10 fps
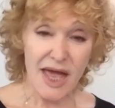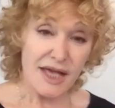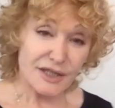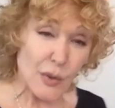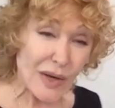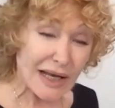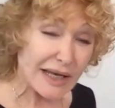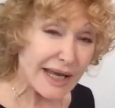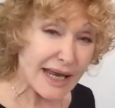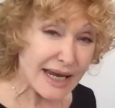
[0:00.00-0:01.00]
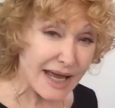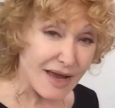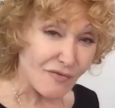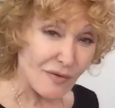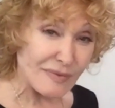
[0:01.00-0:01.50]
So
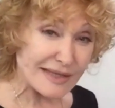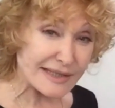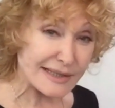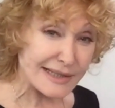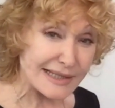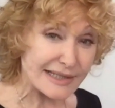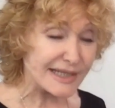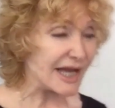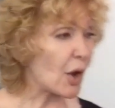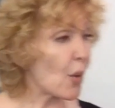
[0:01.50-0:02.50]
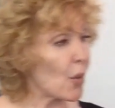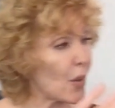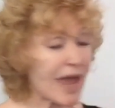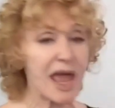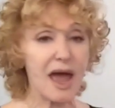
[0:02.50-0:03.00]
clearly from this statistic,
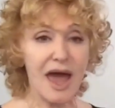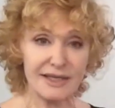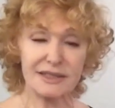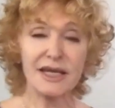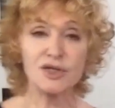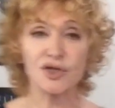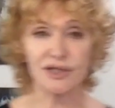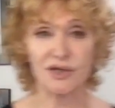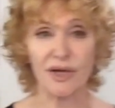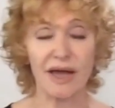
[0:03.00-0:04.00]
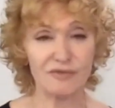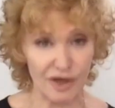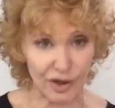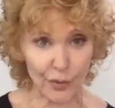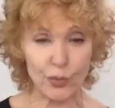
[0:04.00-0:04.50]
we as an industry have
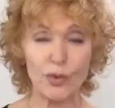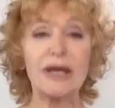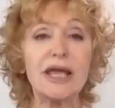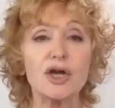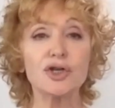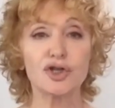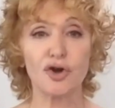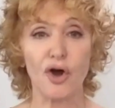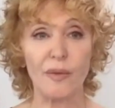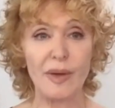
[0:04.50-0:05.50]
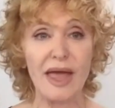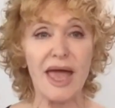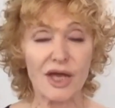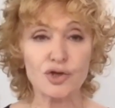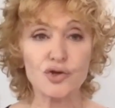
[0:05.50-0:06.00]
done a really good job
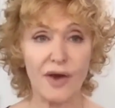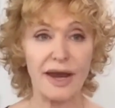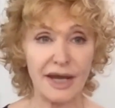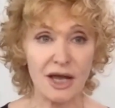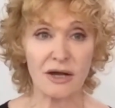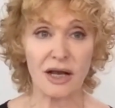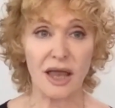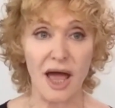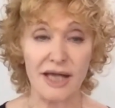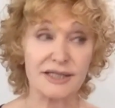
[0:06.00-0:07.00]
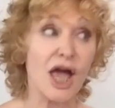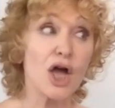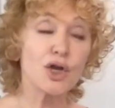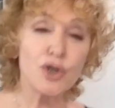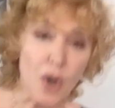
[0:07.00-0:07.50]
in training our clients
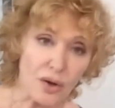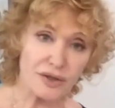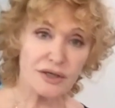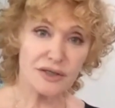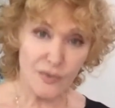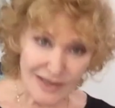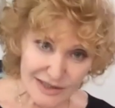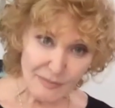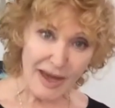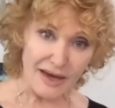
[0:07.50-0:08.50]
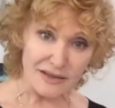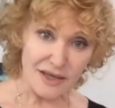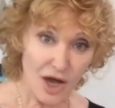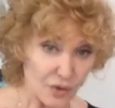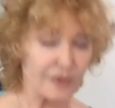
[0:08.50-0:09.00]
not to expect
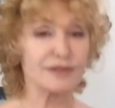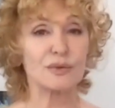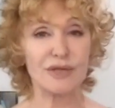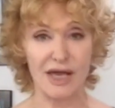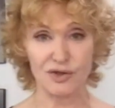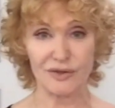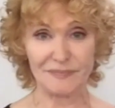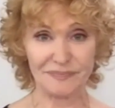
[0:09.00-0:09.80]
a consultation,